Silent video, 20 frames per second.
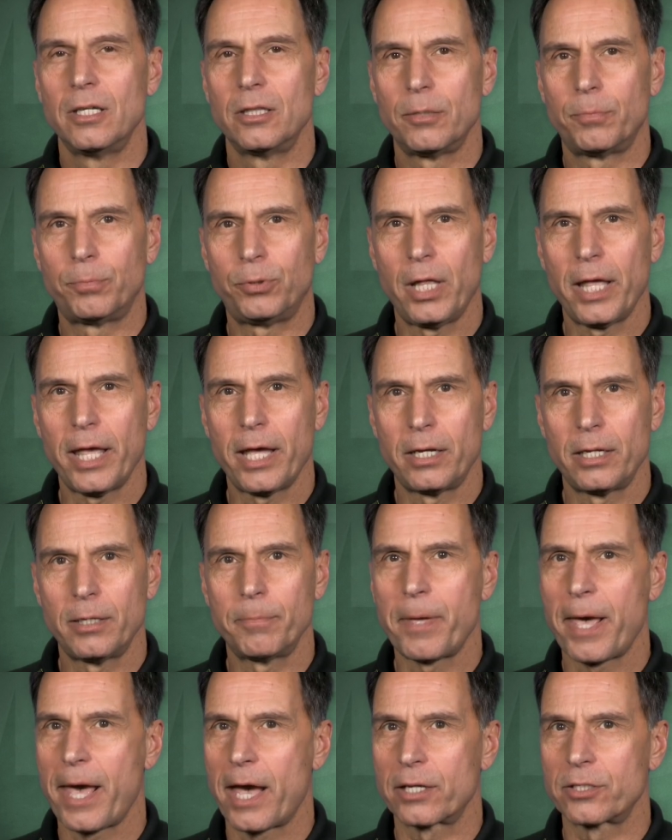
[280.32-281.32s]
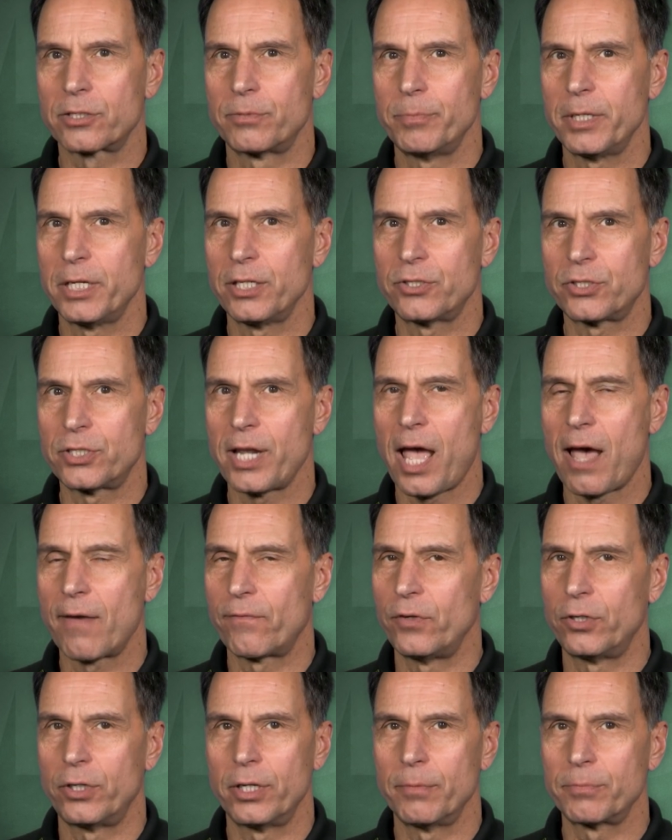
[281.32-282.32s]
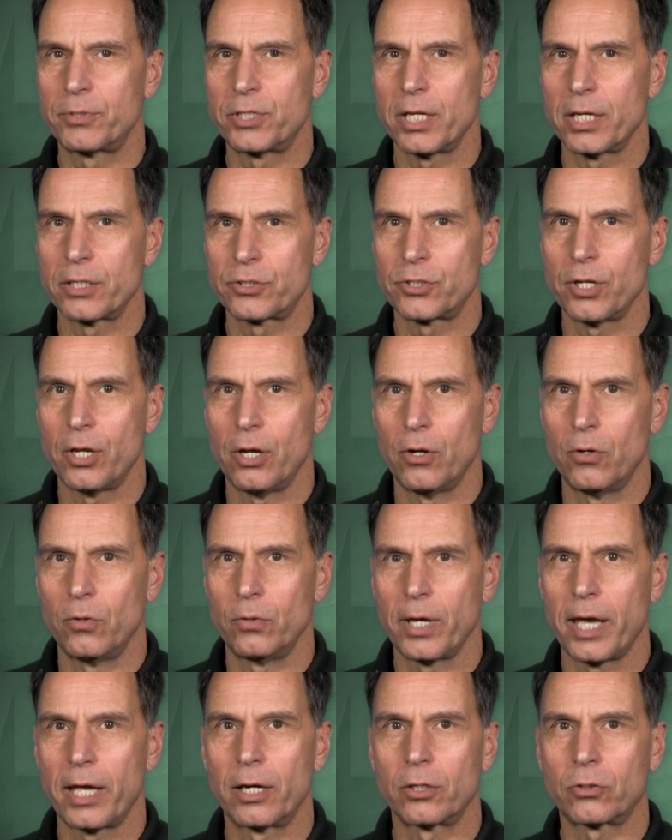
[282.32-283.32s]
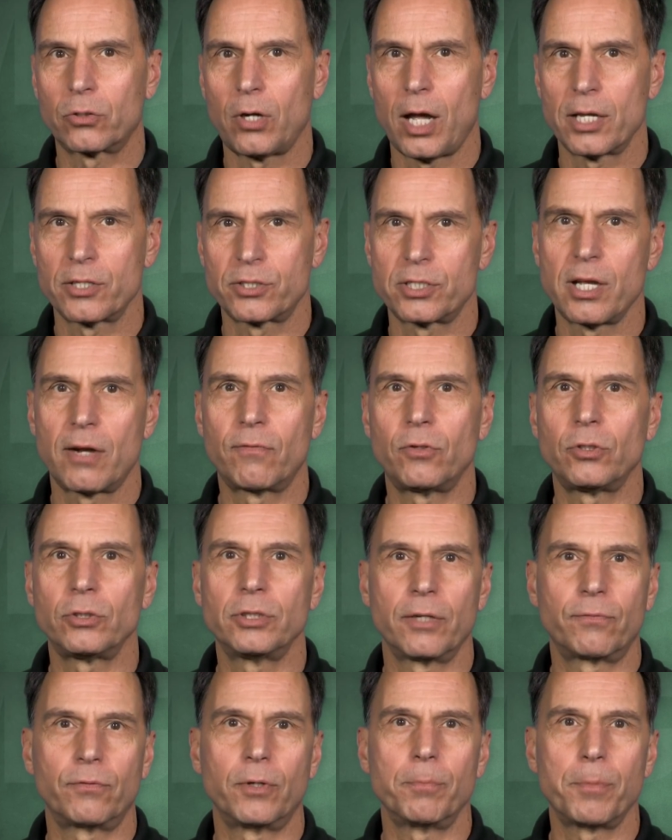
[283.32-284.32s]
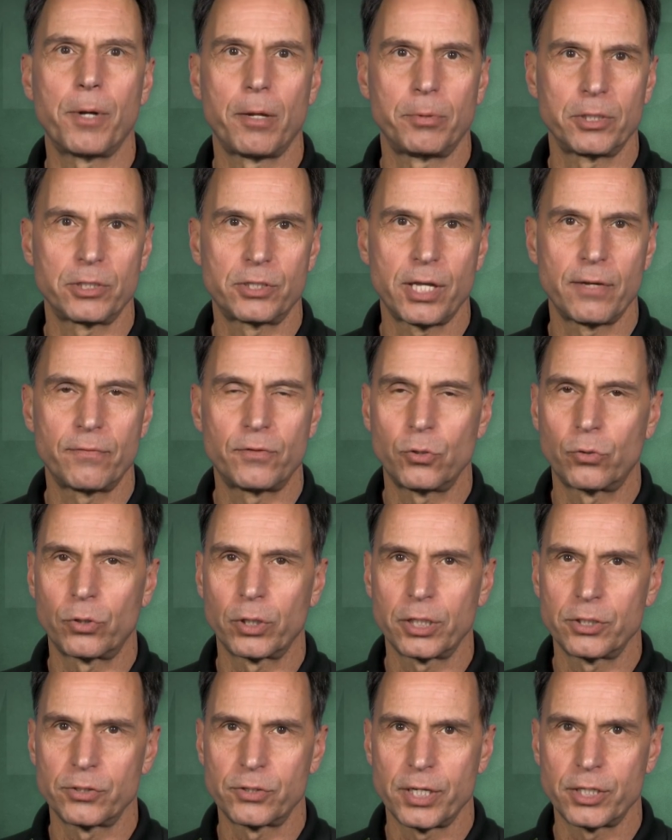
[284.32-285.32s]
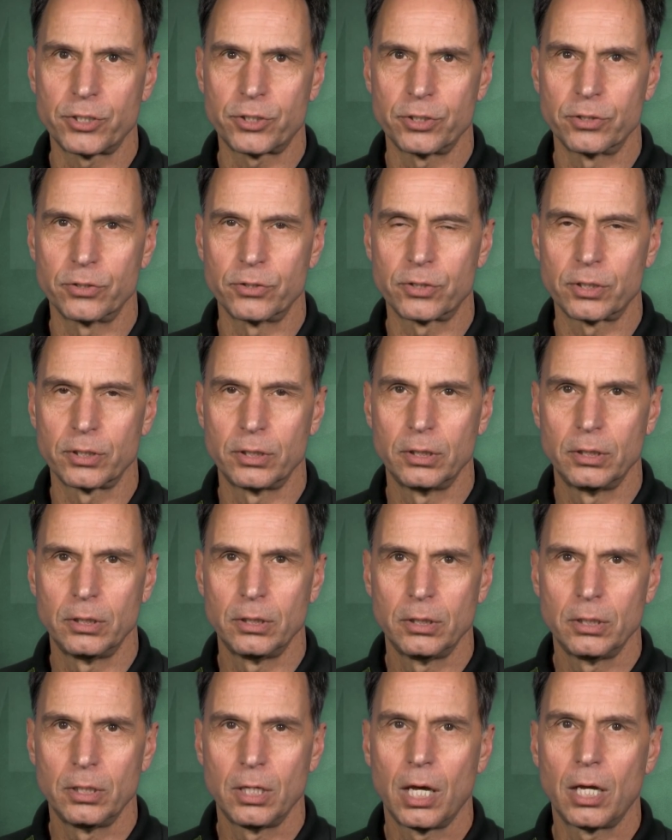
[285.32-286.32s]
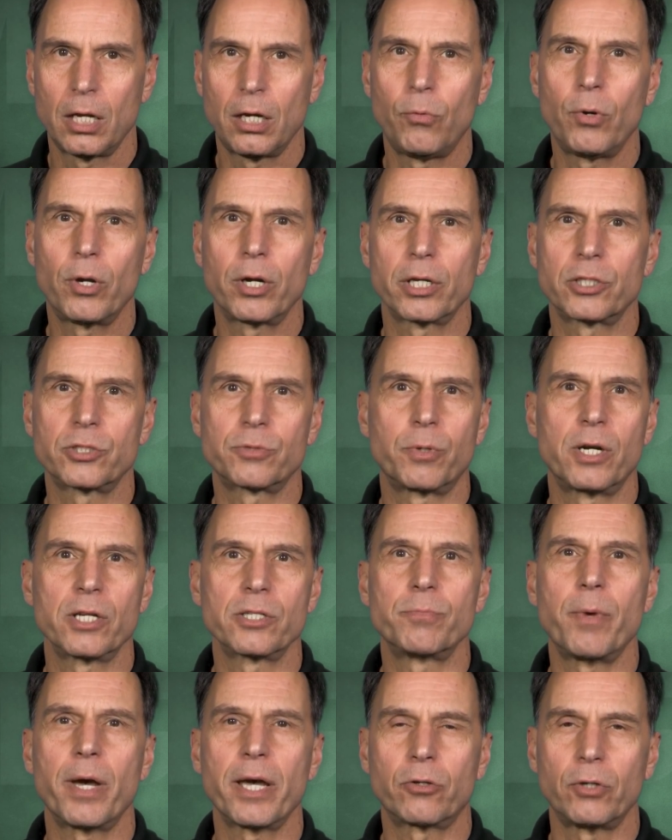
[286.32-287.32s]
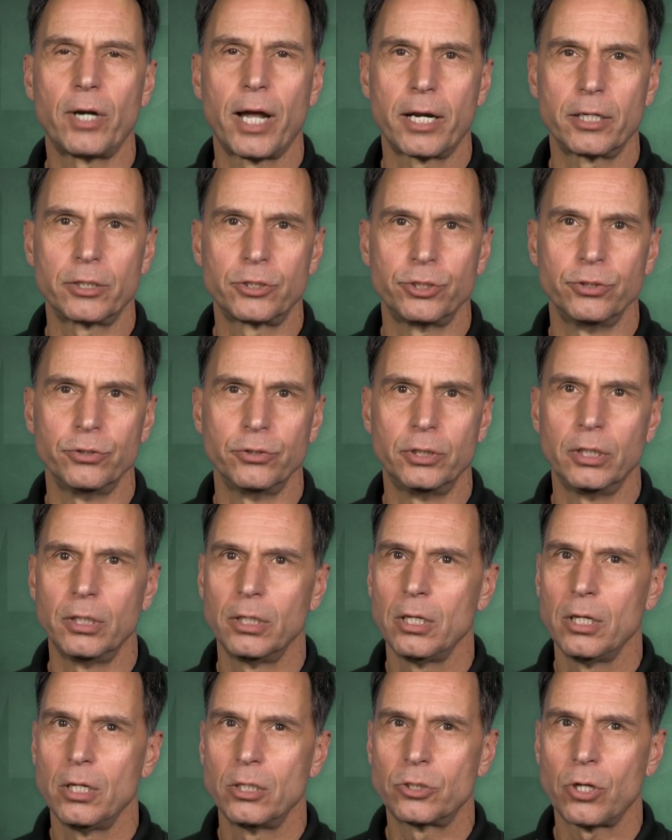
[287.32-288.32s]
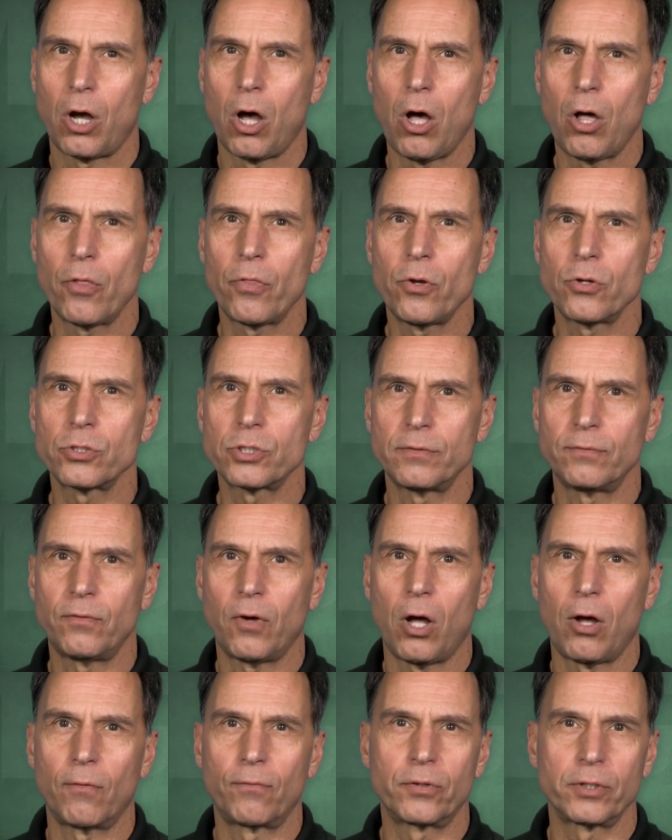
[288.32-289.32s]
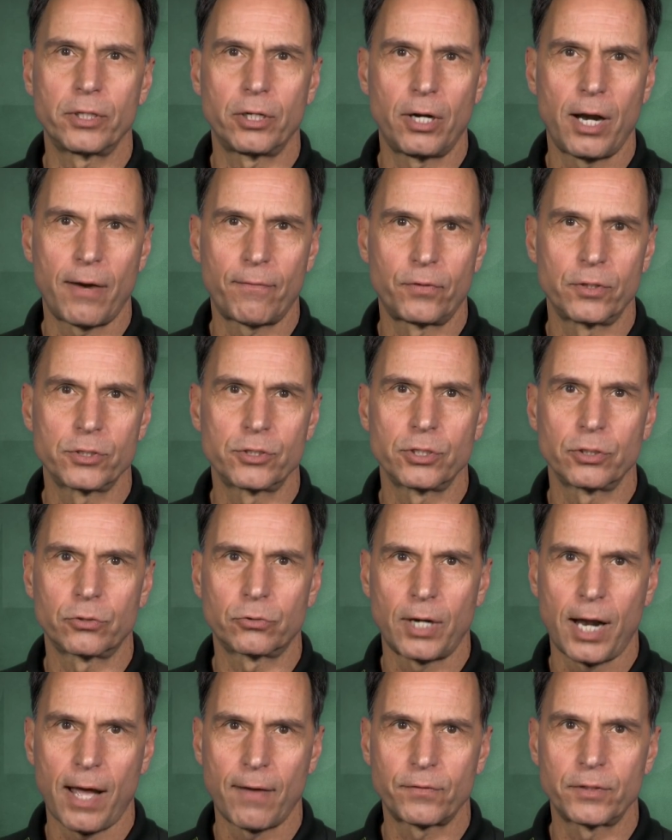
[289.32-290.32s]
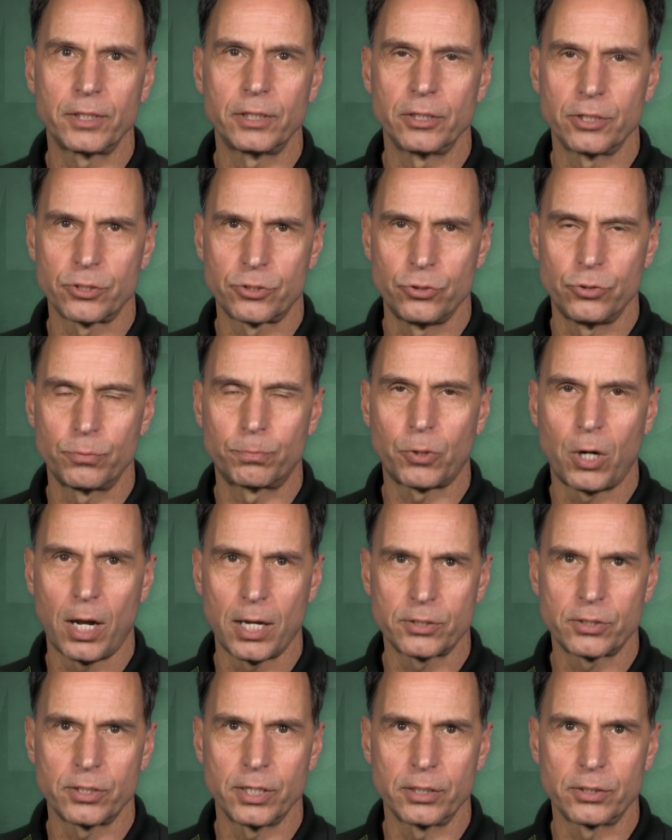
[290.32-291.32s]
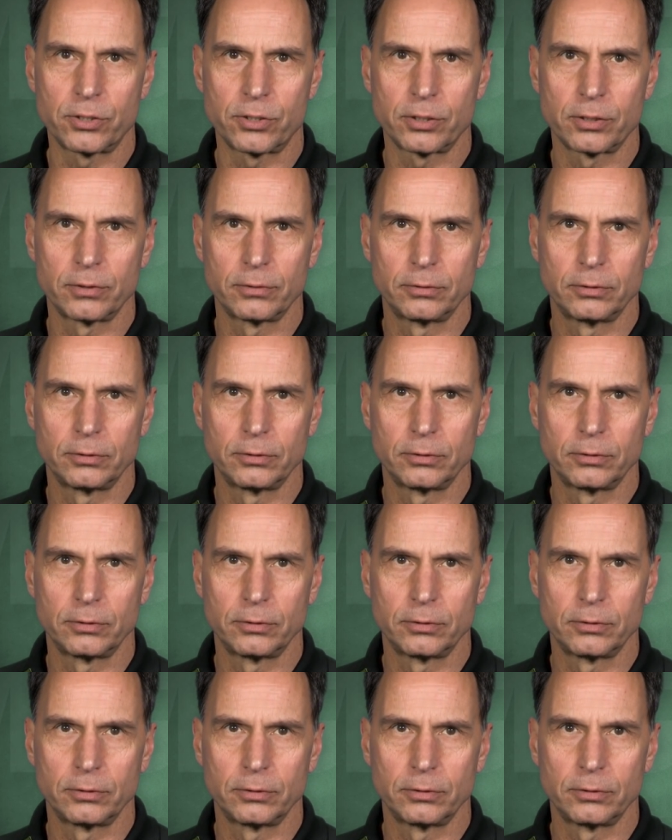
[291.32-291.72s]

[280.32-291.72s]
The plan impacts many staff here at MCSO and across several different public safety organizations. And I want to express my gratitude to all those involved for their efforts in crafting this new process.